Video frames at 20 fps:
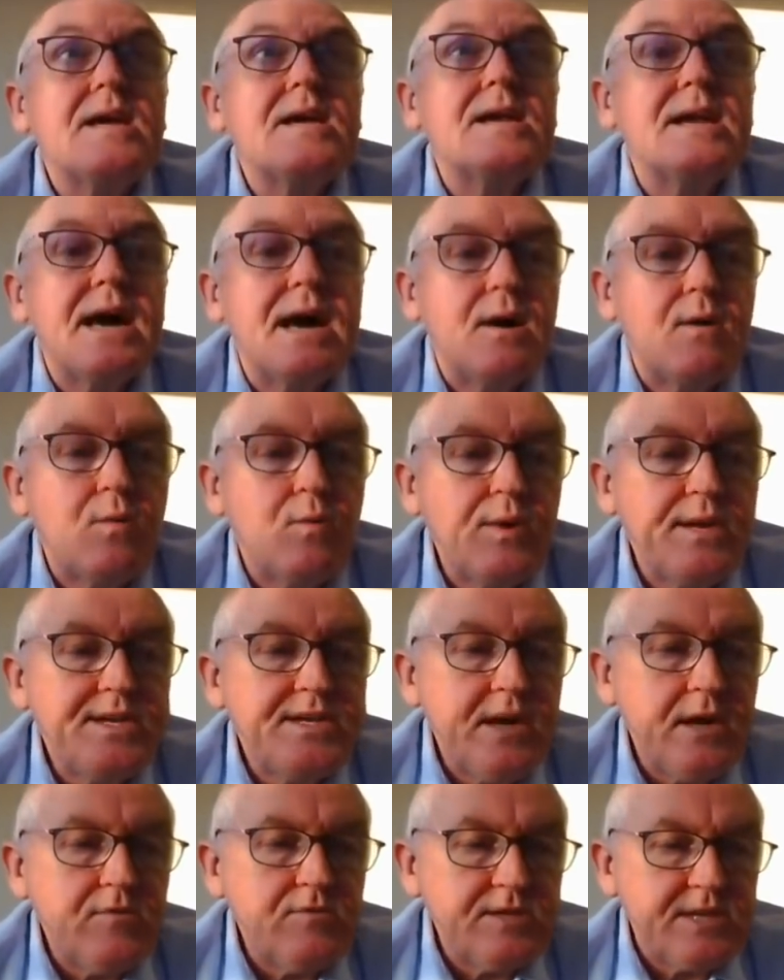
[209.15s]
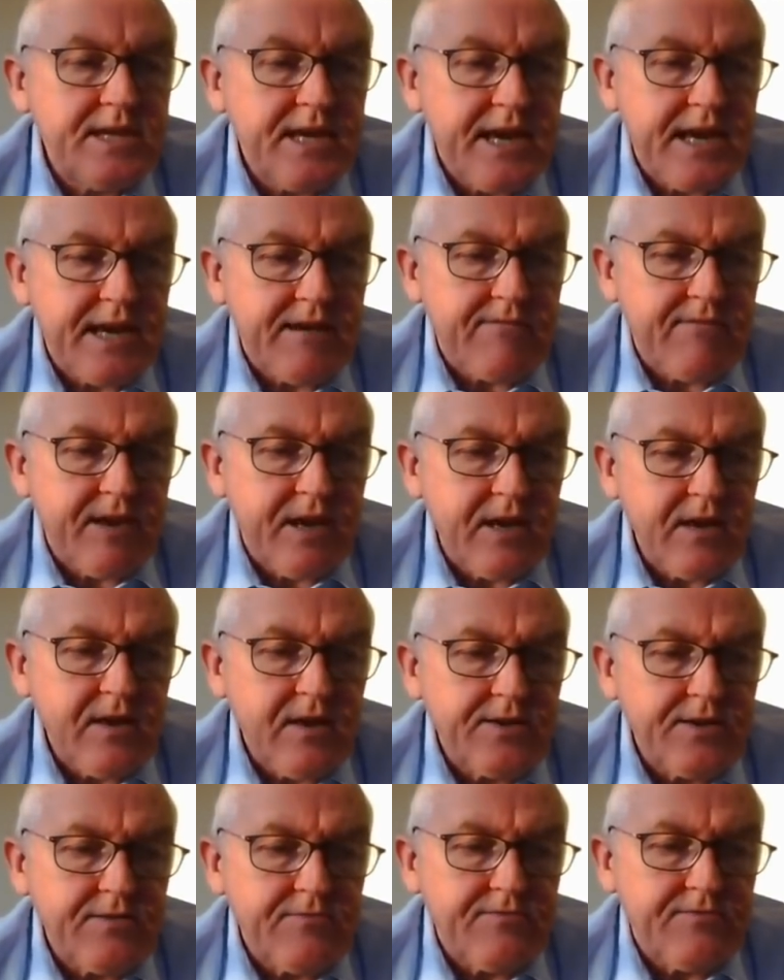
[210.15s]
Now, we don't have a
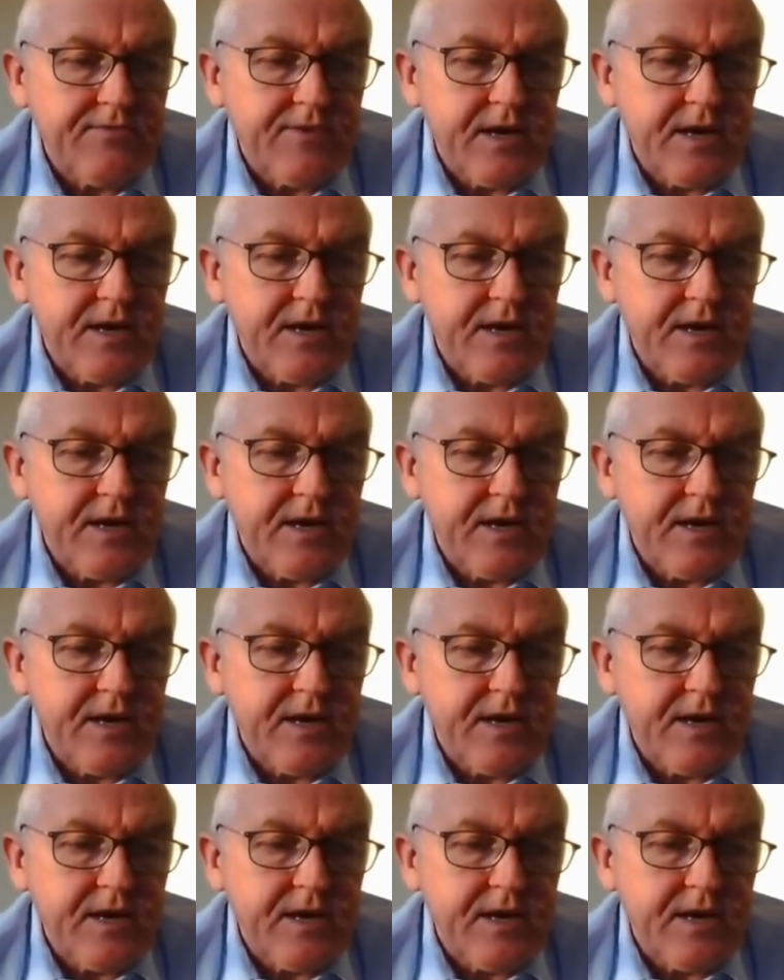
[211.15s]
lot of